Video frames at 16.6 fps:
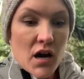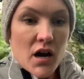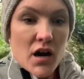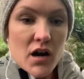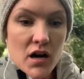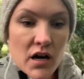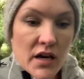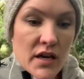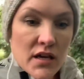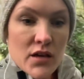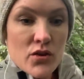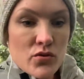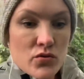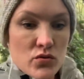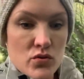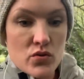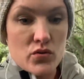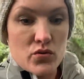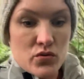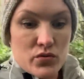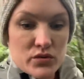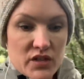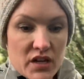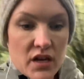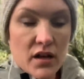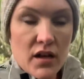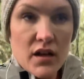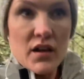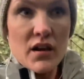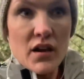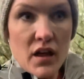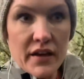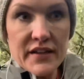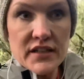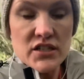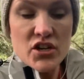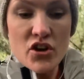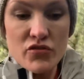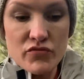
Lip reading: I googled light